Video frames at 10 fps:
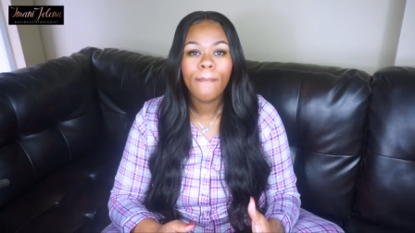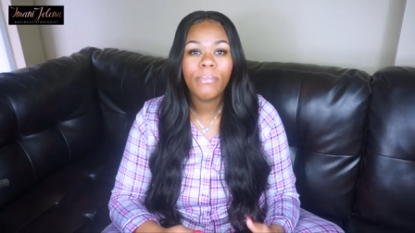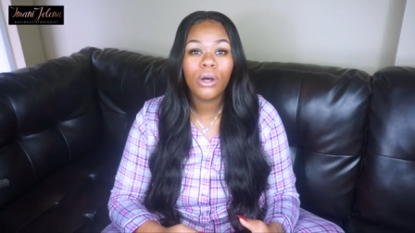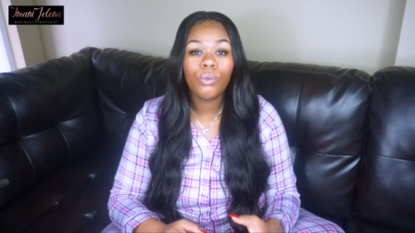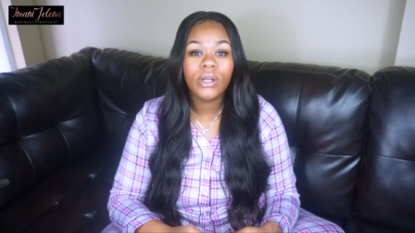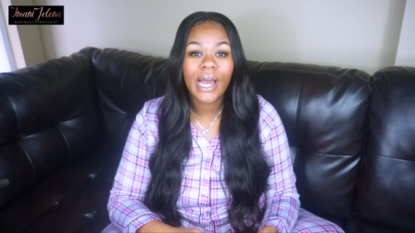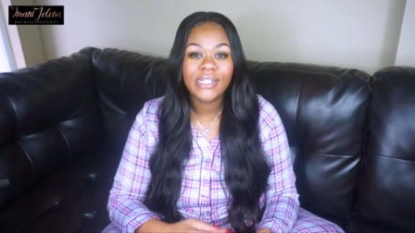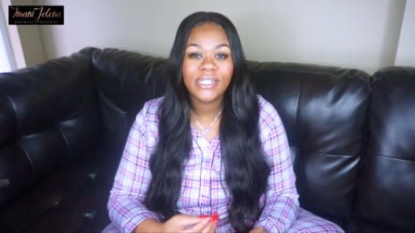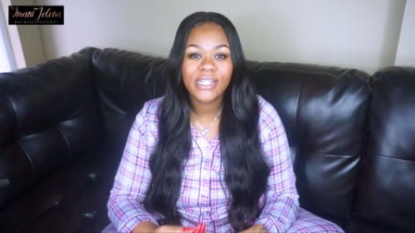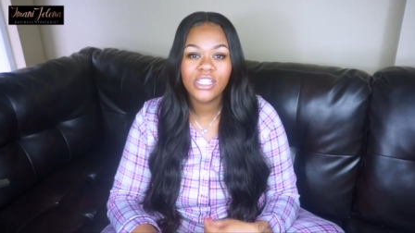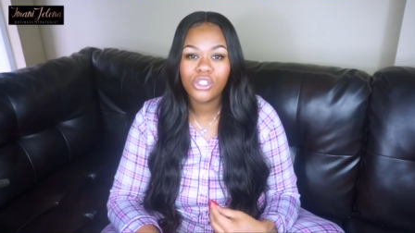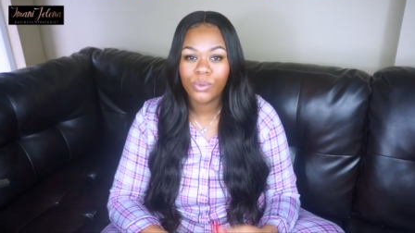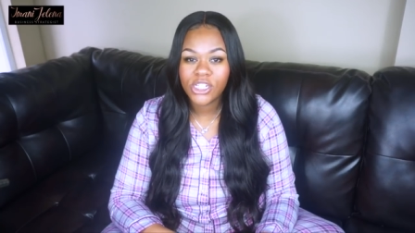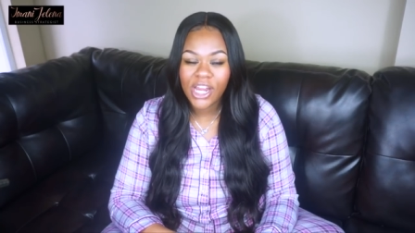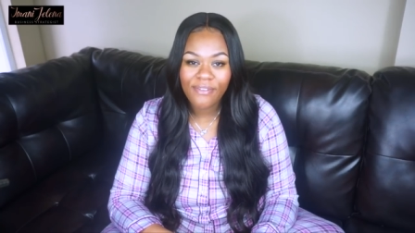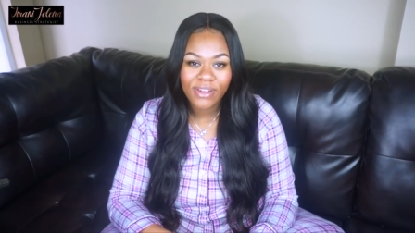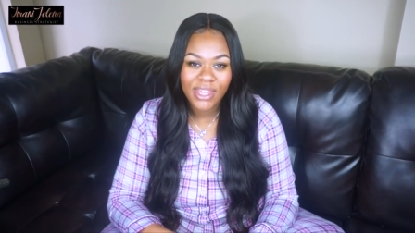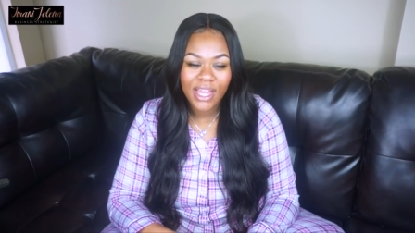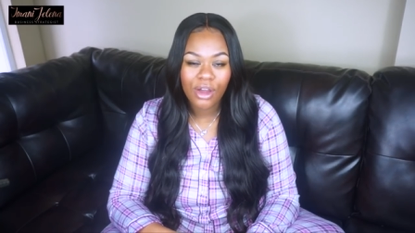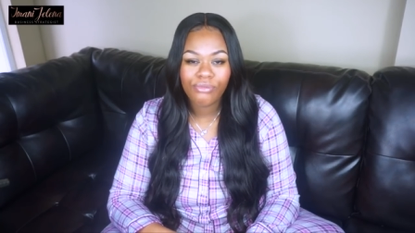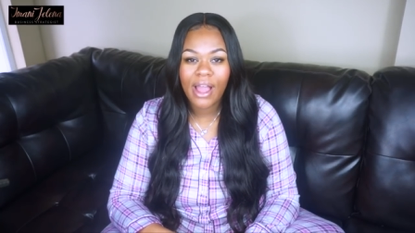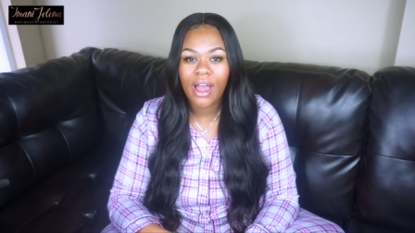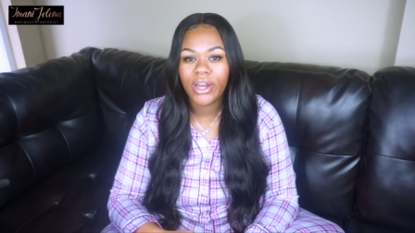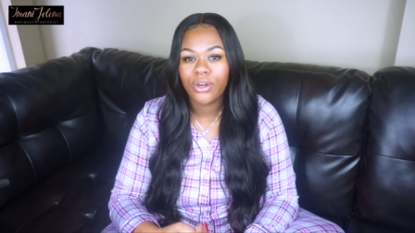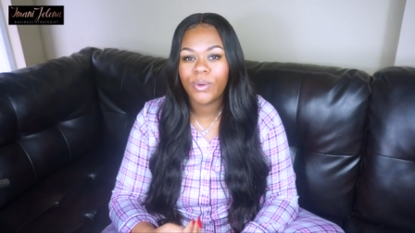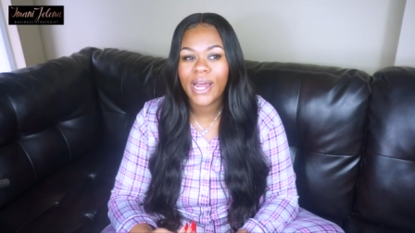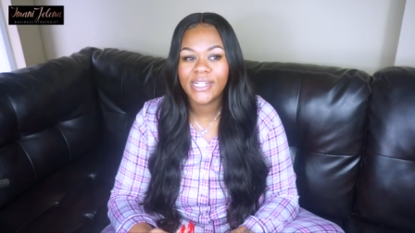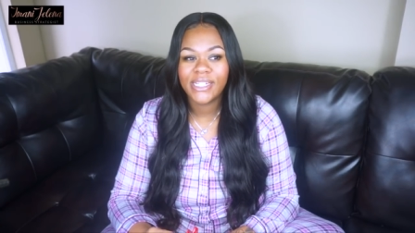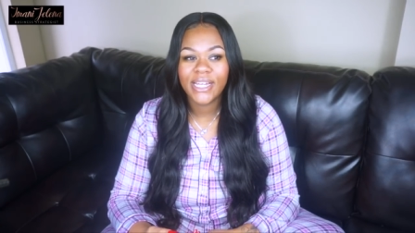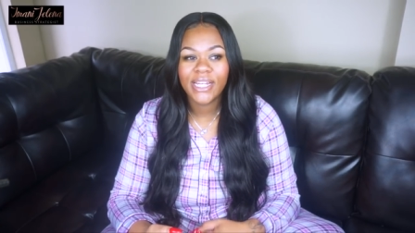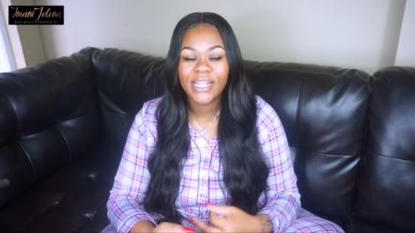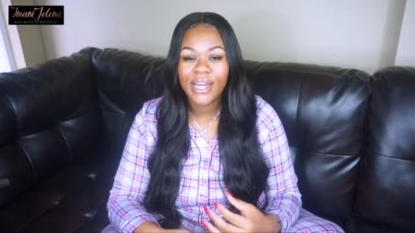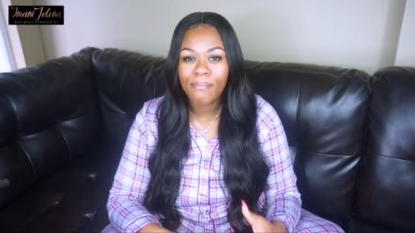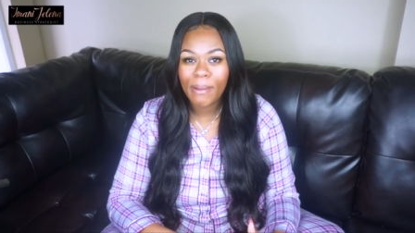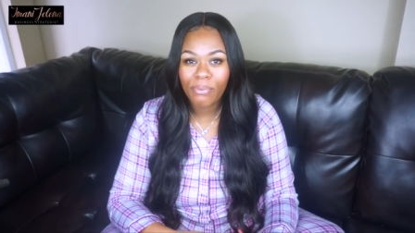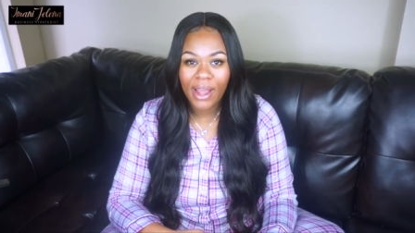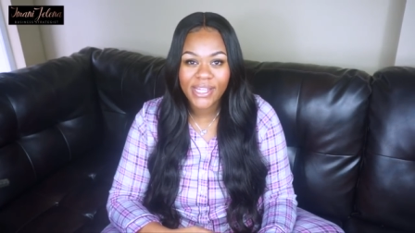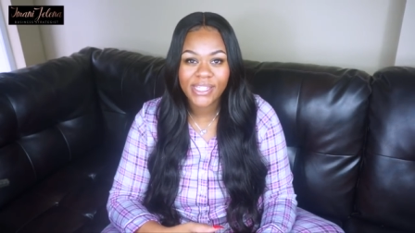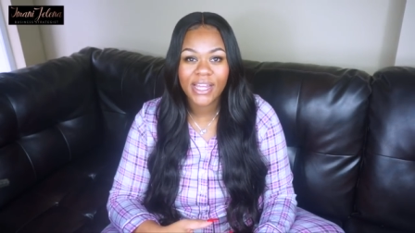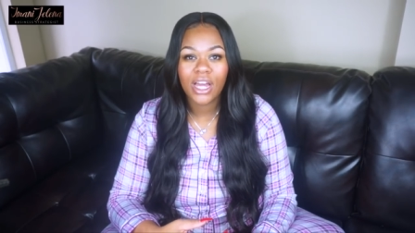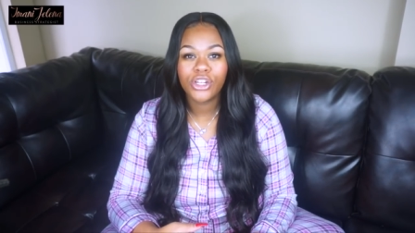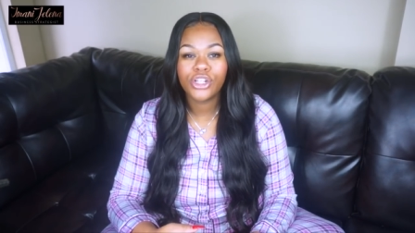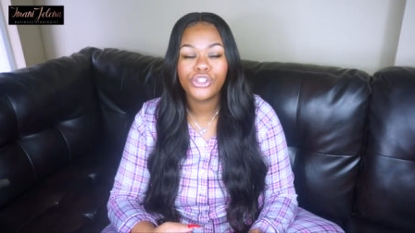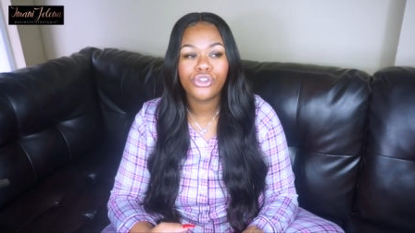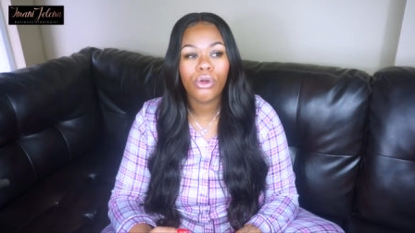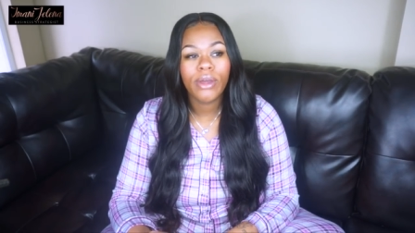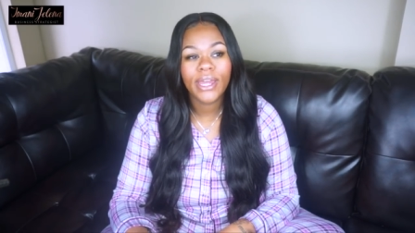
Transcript: but when I did switch everything around and when I did get my pricing under control